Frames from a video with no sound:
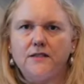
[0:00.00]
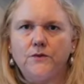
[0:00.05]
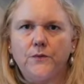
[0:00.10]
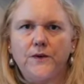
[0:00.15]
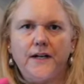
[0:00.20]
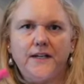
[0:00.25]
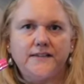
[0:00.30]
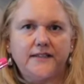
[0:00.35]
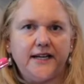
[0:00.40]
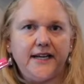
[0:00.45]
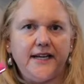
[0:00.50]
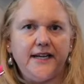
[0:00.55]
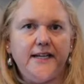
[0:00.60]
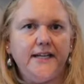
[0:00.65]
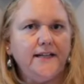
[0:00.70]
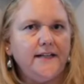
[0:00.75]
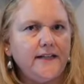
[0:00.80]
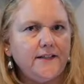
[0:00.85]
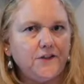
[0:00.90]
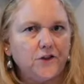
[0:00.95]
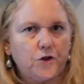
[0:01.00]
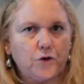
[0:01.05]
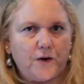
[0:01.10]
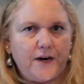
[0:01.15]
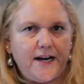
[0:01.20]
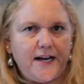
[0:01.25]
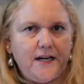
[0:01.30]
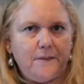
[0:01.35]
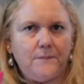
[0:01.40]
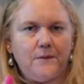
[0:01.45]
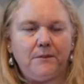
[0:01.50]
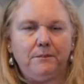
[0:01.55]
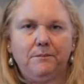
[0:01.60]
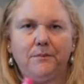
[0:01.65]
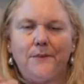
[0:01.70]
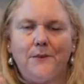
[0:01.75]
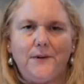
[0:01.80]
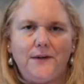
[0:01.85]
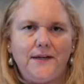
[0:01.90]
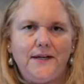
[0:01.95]
When it's a hit, it's great. But
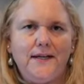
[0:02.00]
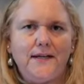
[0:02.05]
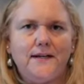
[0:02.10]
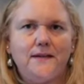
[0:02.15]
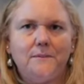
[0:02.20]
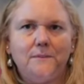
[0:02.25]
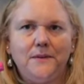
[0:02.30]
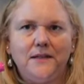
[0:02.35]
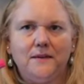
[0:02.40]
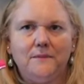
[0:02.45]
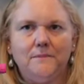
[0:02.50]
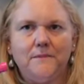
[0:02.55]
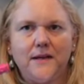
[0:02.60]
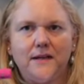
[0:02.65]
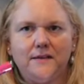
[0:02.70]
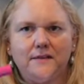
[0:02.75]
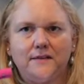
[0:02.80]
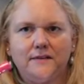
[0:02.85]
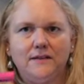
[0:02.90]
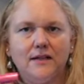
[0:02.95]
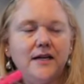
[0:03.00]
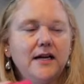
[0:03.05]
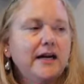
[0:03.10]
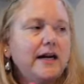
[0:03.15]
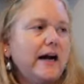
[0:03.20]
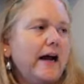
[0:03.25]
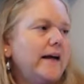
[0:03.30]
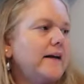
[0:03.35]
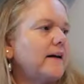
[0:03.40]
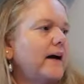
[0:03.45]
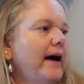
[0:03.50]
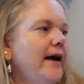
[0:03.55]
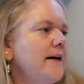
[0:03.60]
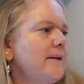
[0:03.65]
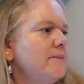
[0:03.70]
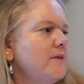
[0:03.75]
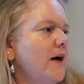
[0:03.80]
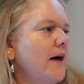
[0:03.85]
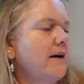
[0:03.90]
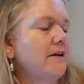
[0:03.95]
boy, it can be a miss. And I
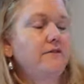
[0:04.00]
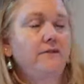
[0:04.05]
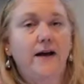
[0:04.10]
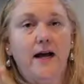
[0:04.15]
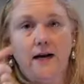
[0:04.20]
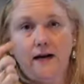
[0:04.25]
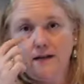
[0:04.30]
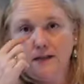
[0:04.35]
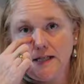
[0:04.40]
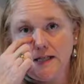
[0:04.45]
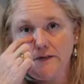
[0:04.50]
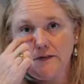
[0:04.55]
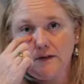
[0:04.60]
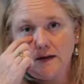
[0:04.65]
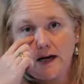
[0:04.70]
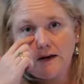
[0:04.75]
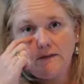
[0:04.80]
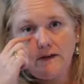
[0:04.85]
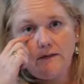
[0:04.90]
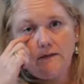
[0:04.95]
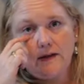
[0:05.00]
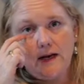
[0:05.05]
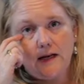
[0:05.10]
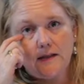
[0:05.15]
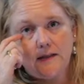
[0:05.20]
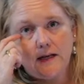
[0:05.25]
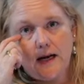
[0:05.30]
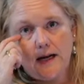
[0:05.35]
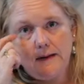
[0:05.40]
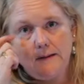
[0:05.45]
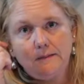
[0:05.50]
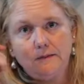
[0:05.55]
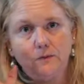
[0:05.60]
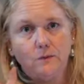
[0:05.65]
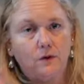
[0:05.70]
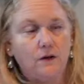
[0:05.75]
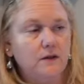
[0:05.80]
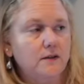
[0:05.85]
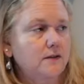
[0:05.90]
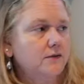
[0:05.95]
am not a fan. It's even, I've even had times
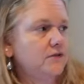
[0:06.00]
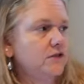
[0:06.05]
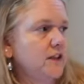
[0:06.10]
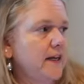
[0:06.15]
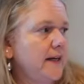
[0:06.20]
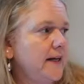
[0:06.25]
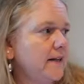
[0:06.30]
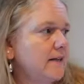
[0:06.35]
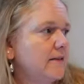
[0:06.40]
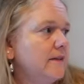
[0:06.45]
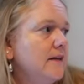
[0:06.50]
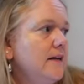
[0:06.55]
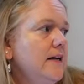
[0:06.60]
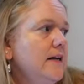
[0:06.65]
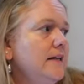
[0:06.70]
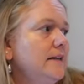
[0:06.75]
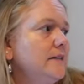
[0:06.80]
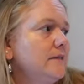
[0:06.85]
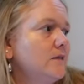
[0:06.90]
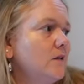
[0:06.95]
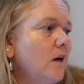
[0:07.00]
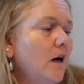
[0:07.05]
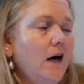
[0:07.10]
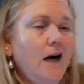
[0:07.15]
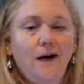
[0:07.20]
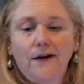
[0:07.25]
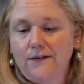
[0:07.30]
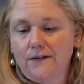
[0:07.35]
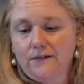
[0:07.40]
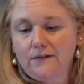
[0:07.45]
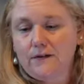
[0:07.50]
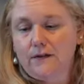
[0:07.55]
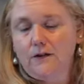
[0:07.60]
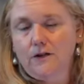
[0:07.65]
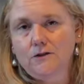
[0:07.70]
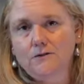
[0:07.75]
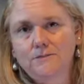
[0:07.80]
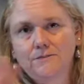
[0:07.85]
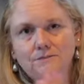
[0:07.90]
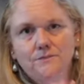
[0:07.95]
where it's flaked. So I don't
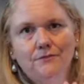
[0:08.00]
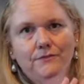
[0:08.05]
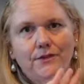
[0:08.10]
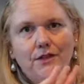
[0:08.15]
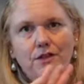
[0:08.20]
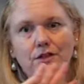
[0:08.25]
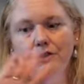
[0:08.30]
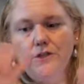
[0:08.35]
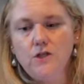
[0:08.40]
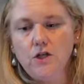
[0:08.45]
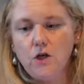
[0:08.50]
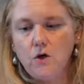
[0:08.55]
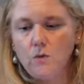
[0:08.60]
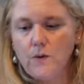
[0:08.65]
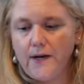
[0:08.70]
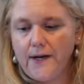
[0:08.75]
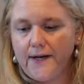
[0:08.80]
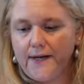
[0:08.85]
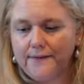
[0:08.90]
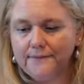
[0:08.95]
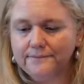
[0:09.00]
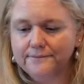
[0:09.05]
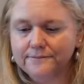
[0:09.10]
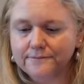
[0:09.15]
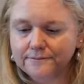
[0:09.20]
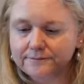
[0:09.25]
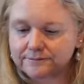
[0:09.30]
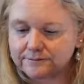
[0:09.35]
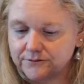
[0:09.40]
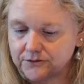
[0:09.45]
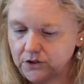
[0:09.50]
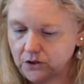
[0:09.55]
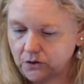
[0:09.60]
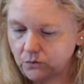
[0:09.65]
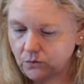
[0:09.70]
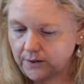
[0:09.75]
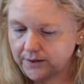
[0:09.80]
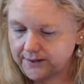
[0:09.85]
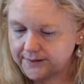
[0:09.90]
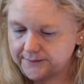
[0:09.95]
know. No way. Don't
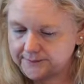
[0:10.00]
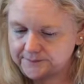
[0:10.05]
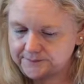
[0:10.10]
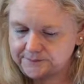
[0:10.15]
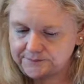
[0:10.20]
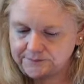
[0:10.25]
want it.